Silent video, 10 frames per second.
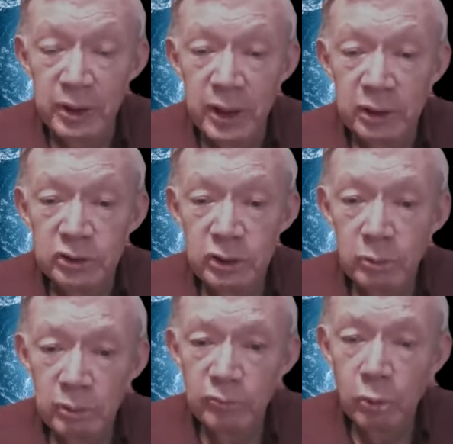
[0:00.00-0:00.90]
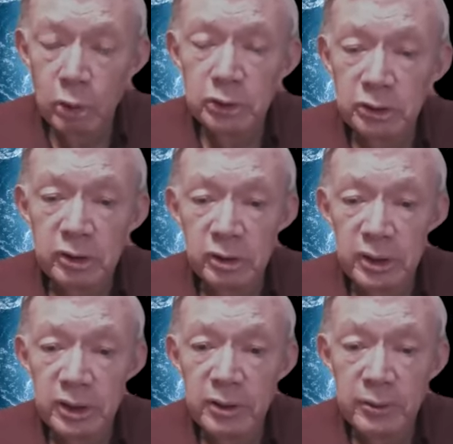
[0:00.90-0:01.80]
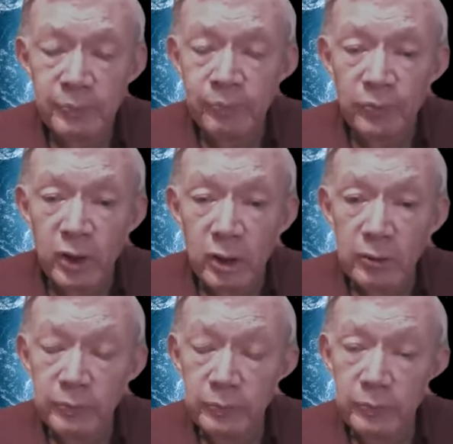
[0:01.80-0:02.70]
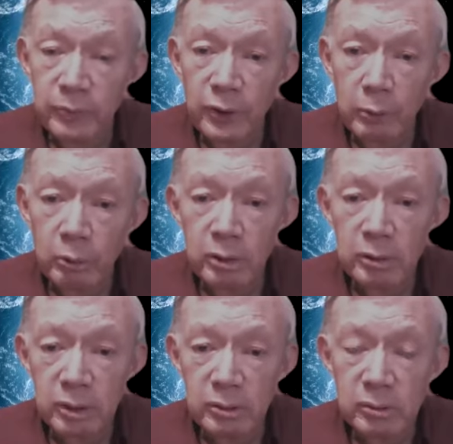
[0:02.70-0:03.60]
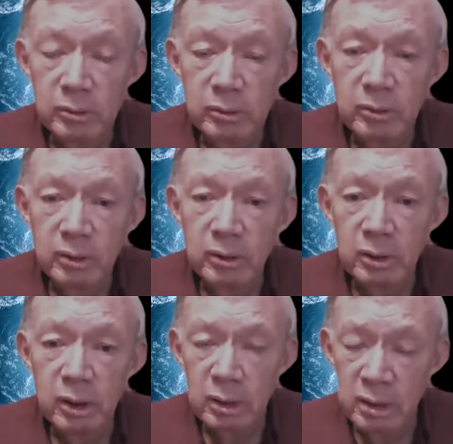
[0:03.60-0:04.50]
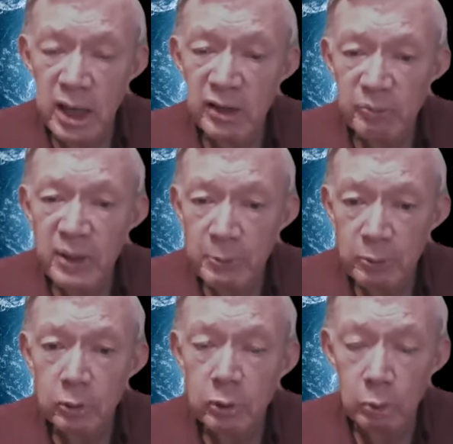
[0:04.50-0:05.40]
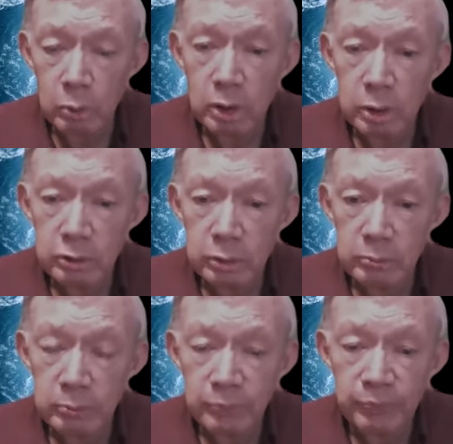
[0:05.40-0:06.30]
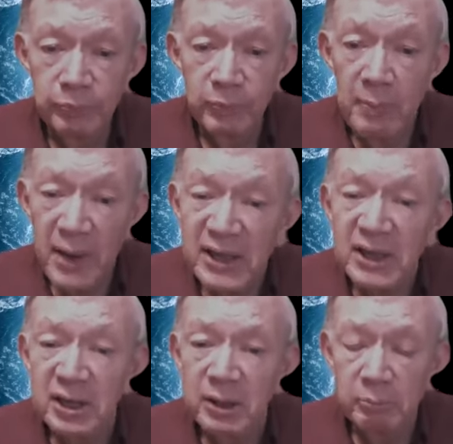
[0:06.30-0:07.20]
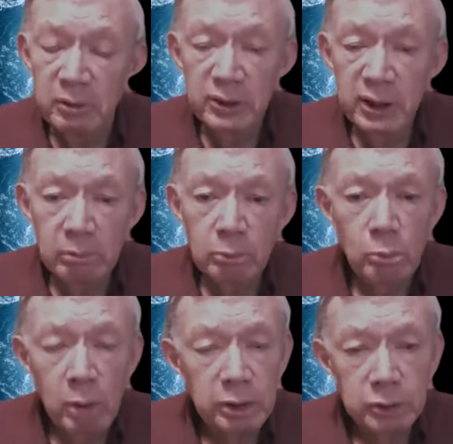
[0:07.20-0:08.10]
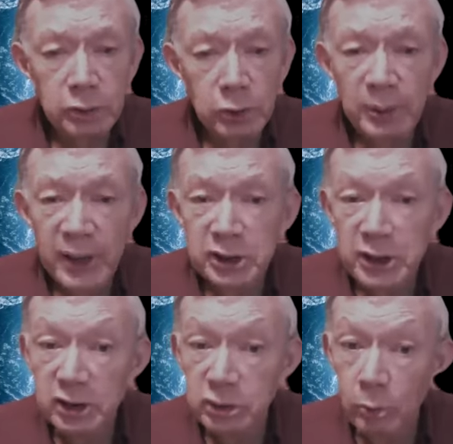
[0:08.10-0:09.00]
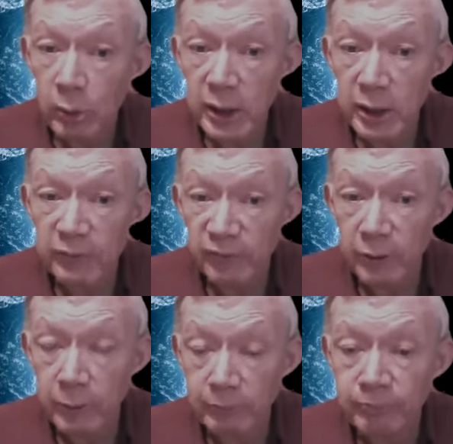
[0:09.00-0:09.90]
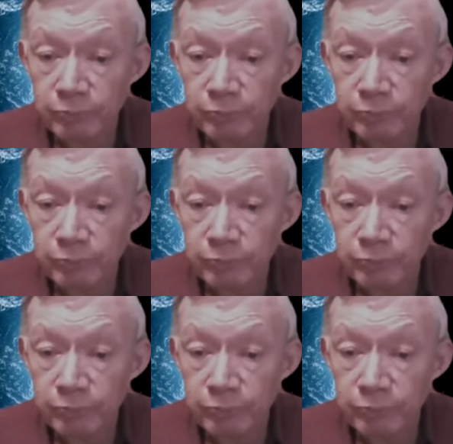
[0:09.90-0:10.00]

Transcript: And so unfortunately, there were a lot of people who were making it, but they were 1 or 2 paychecks away from